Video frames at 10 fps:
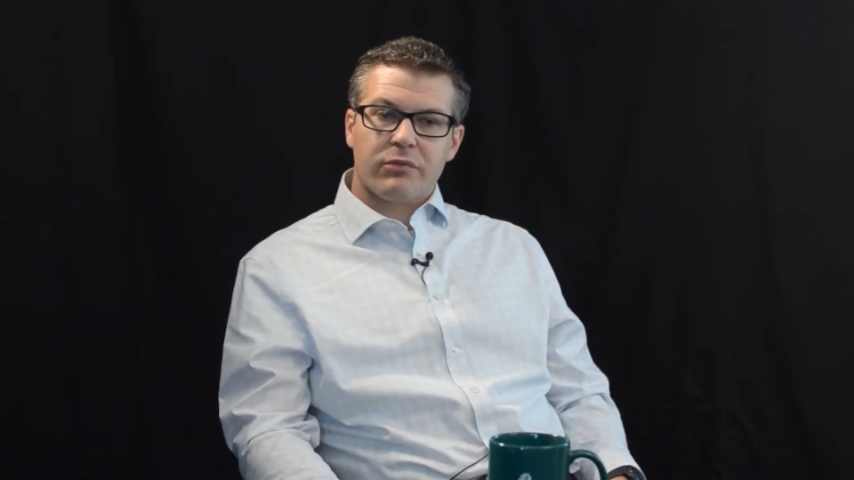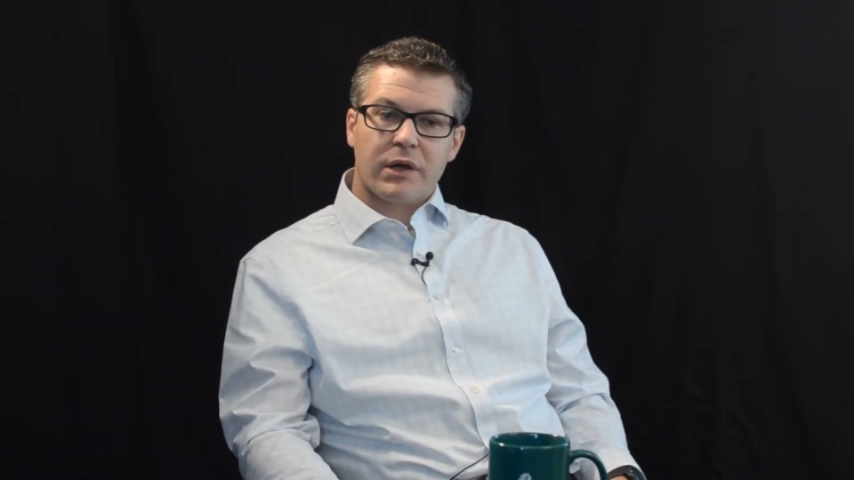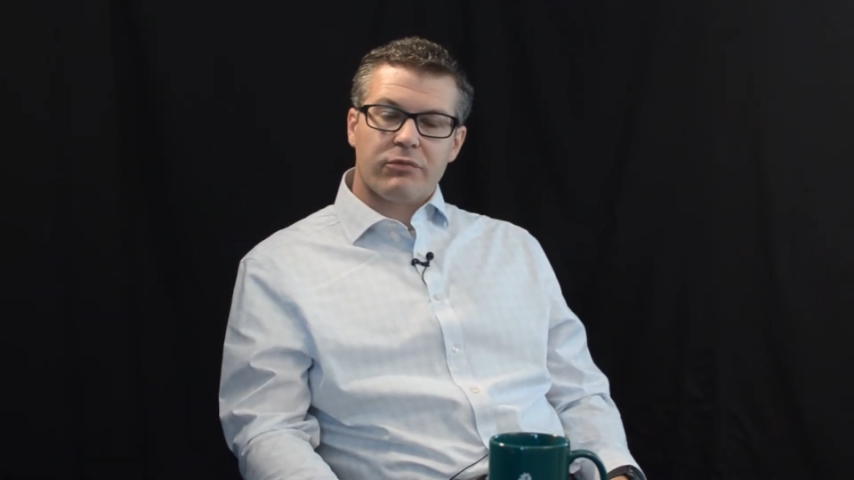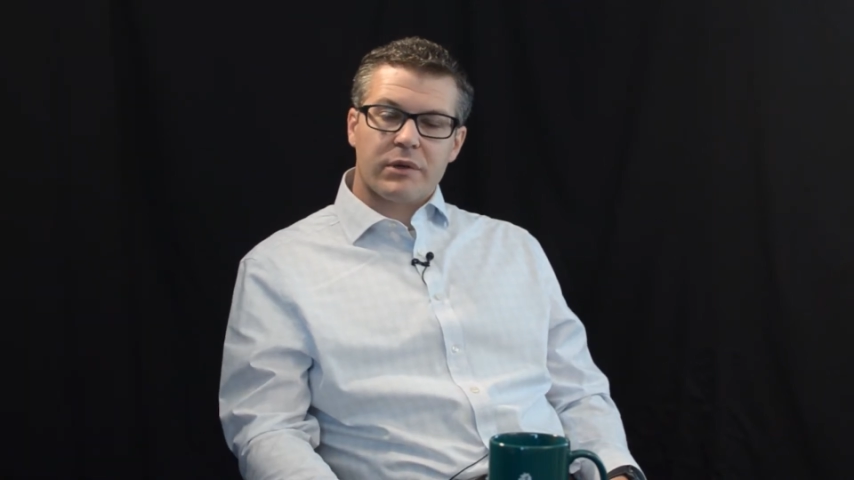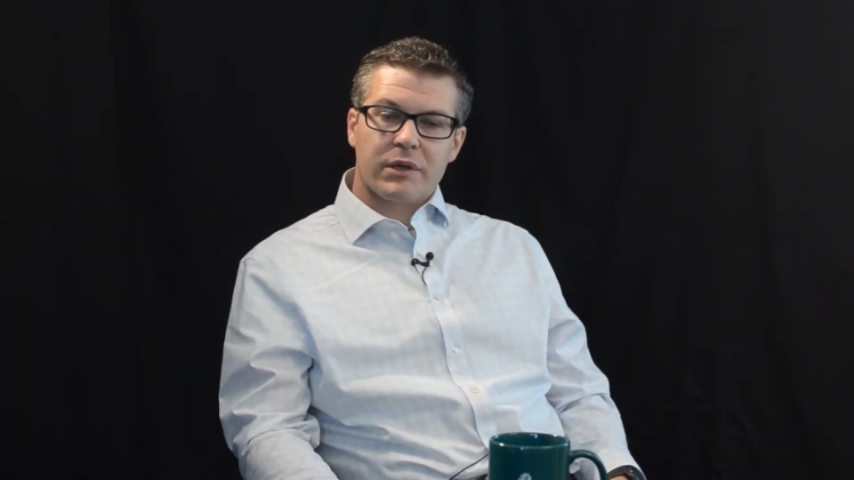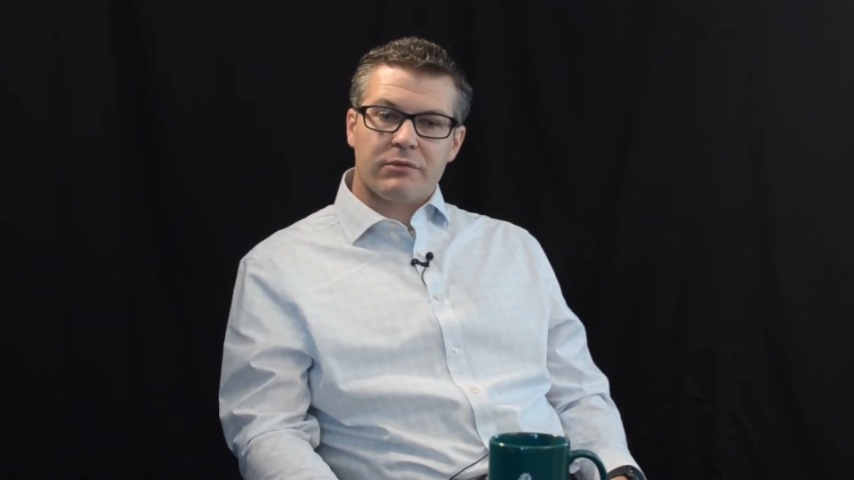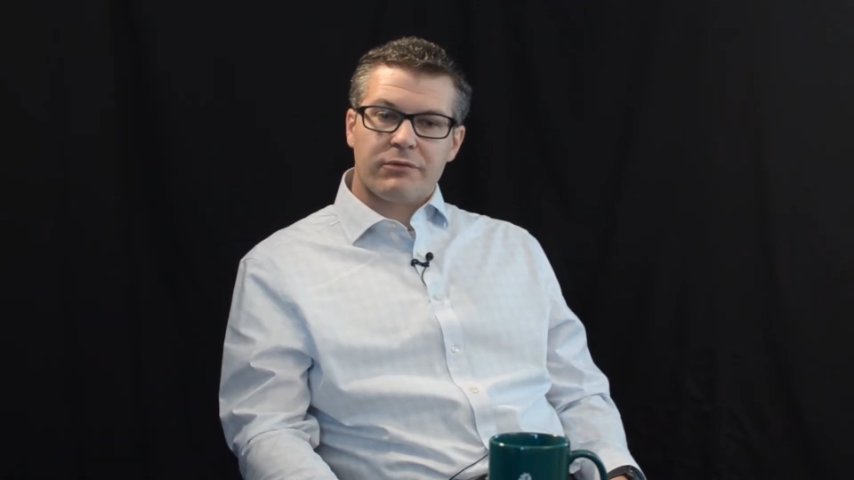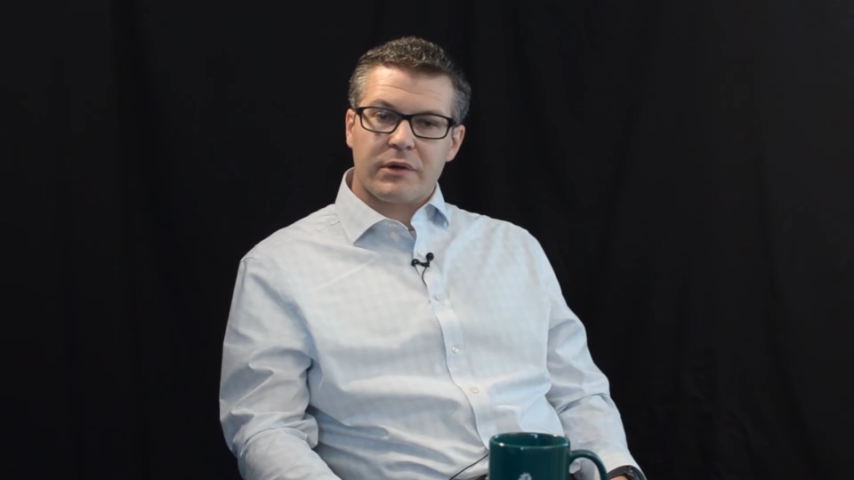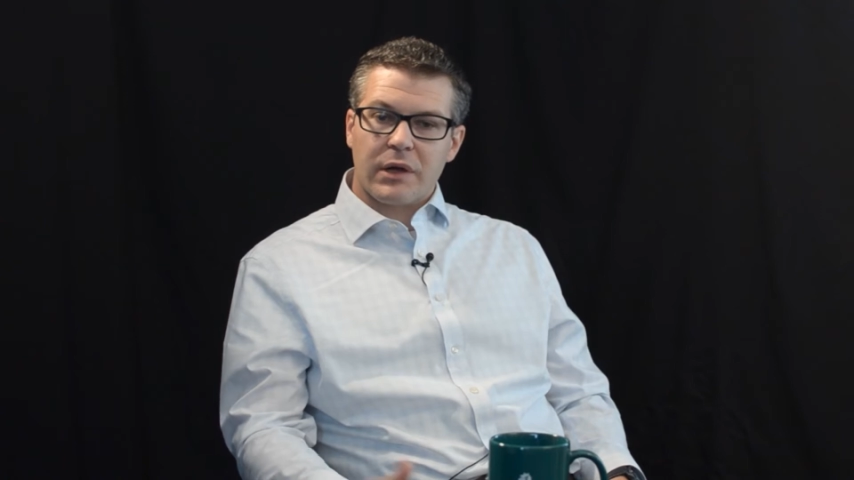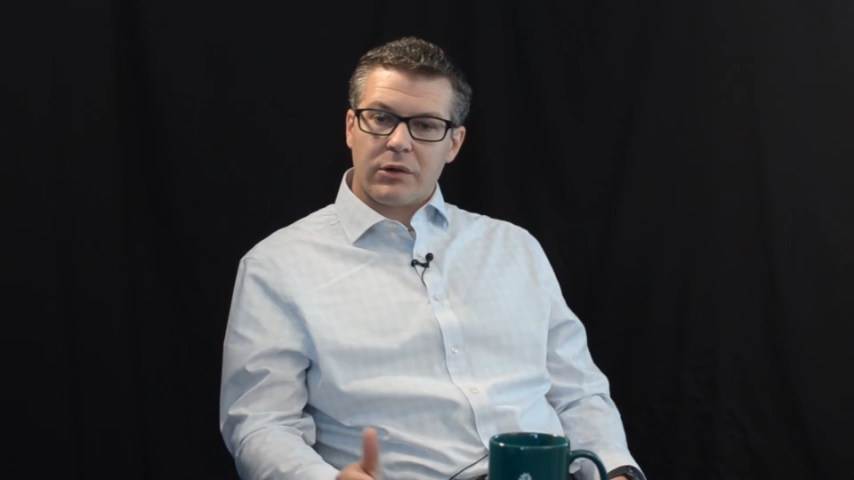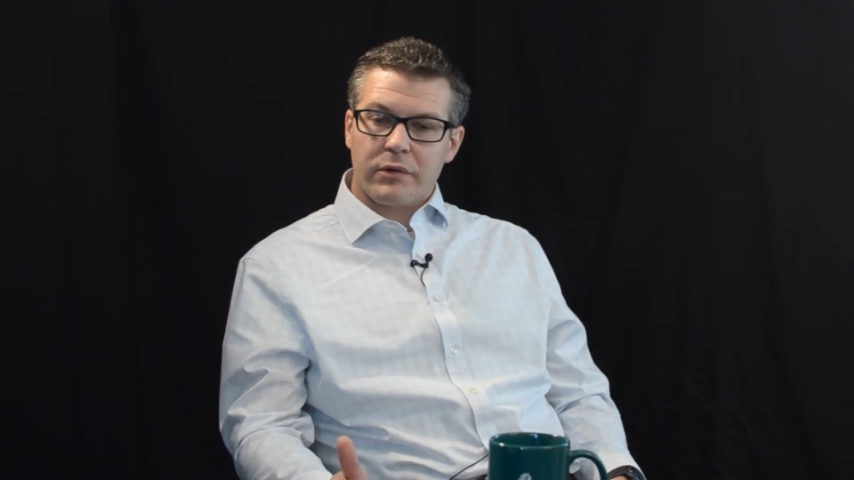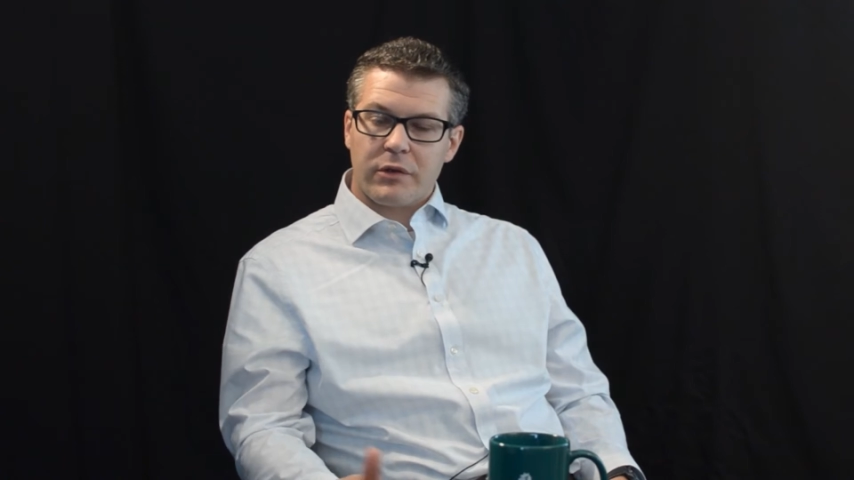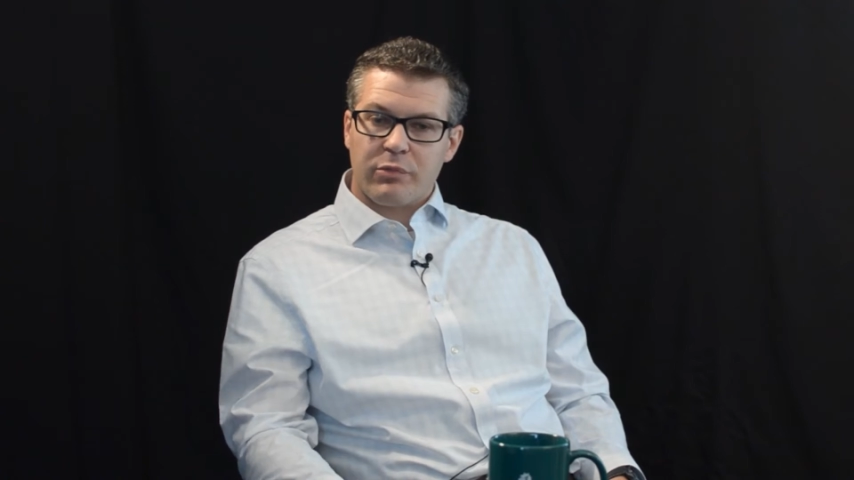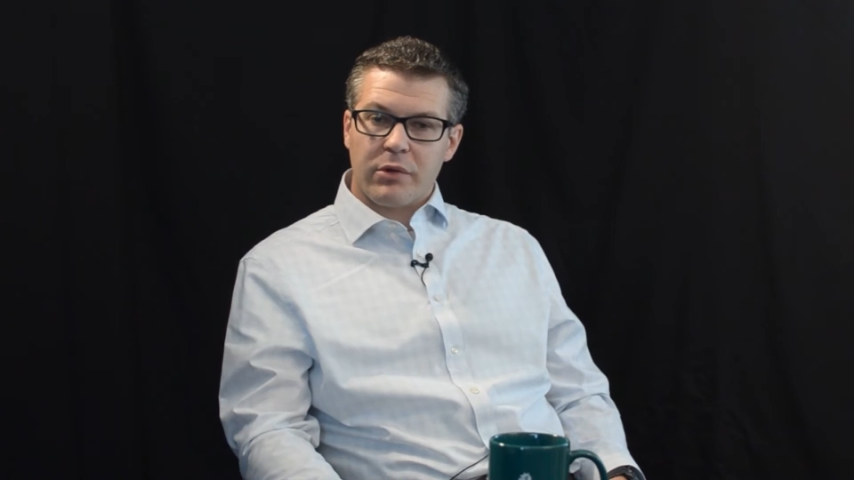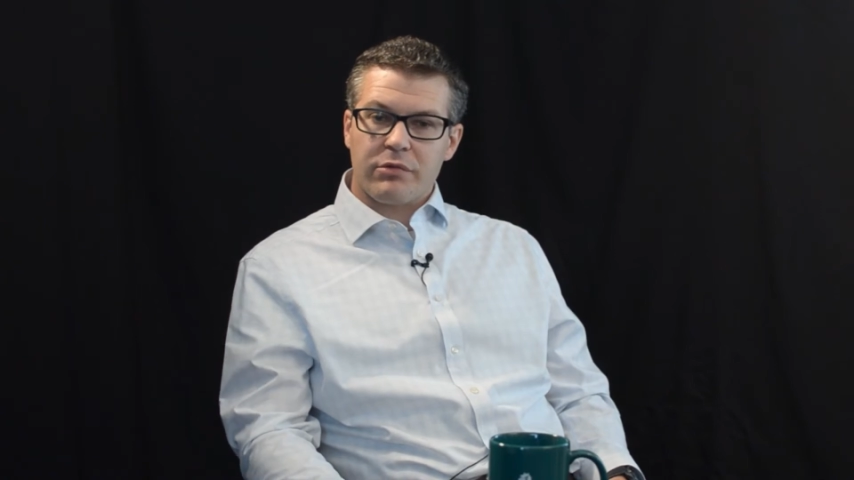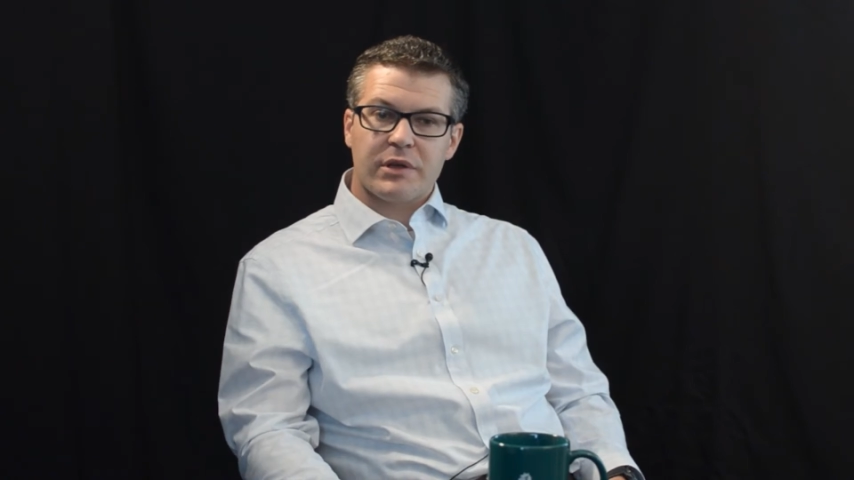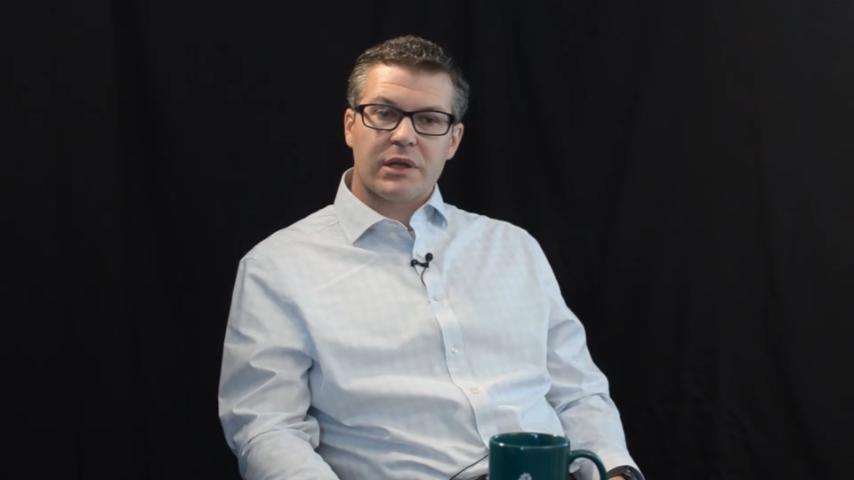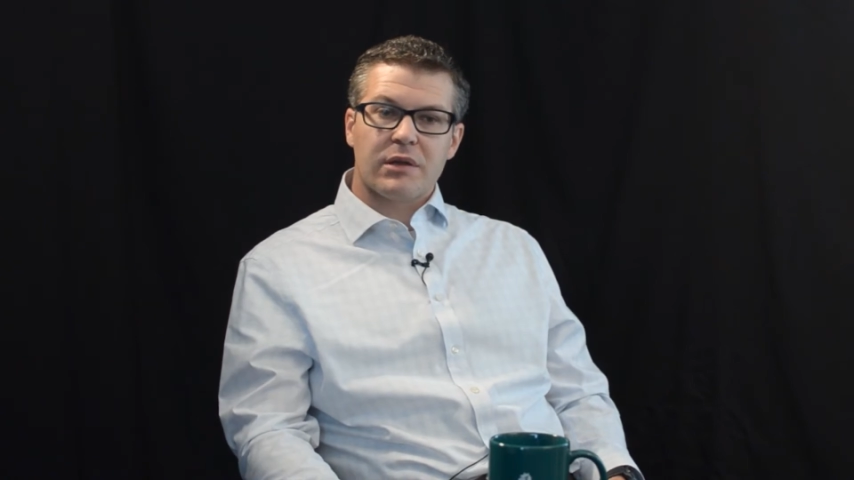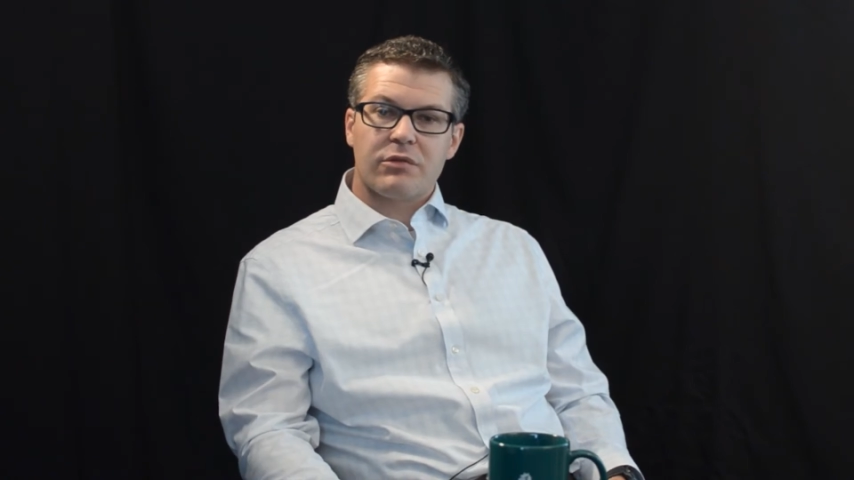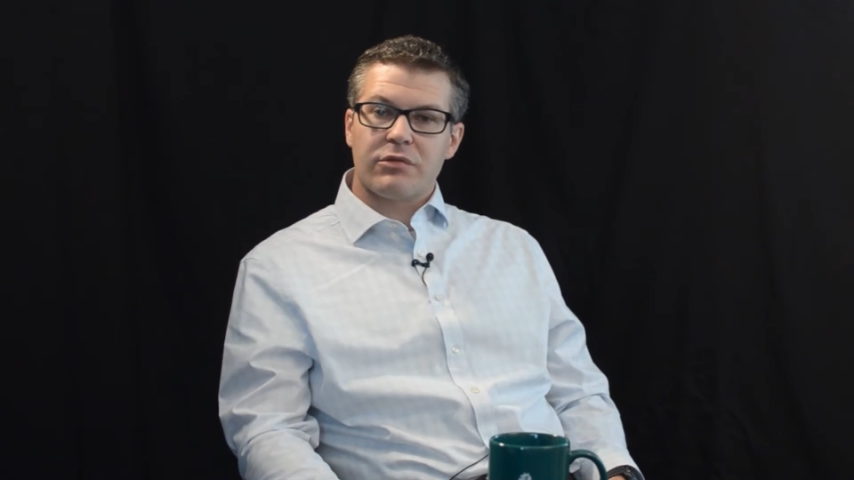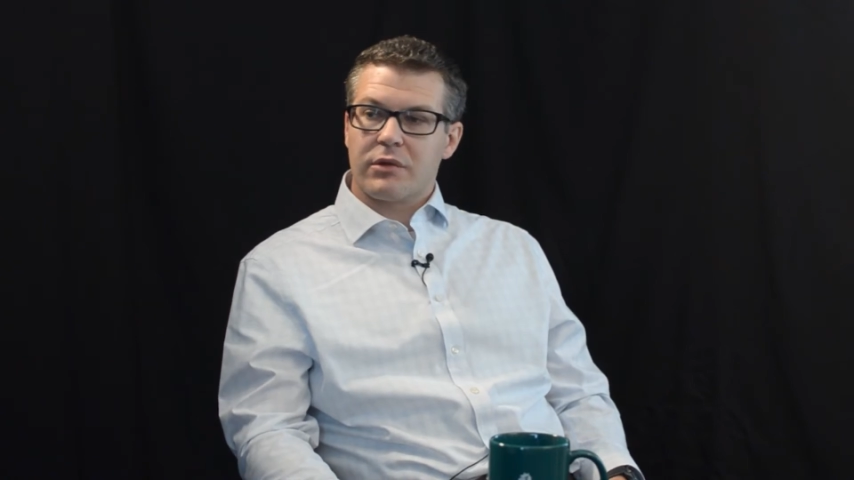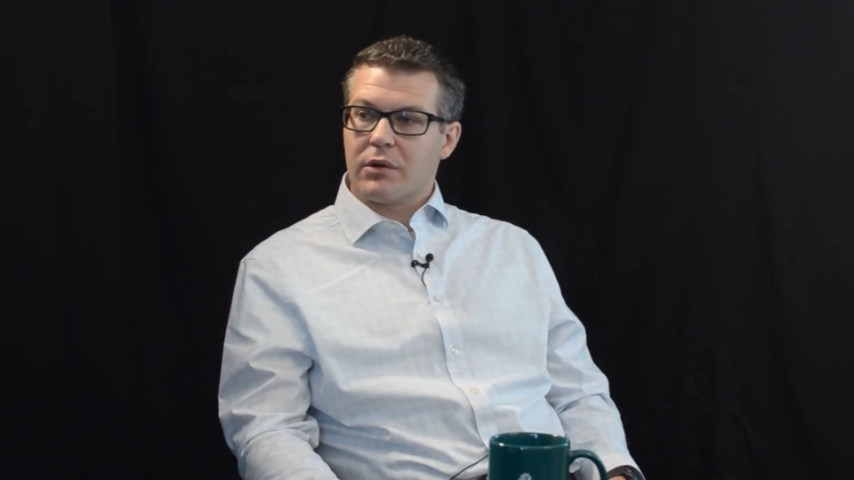if we can figure out who this person is.